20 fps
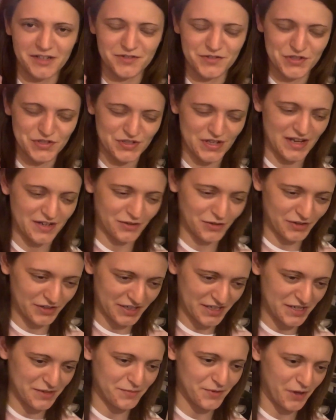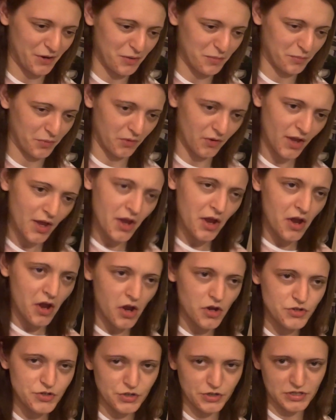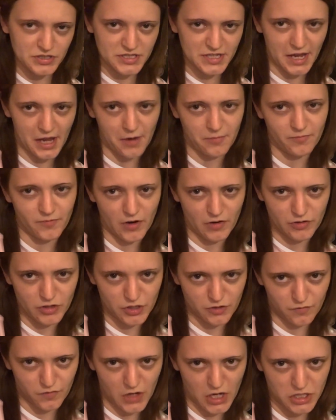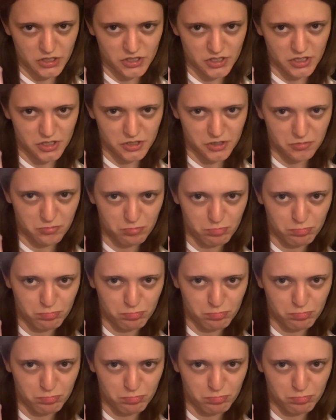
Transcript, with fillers: You just like got to keep going. But as you can tell, I'm very deflated.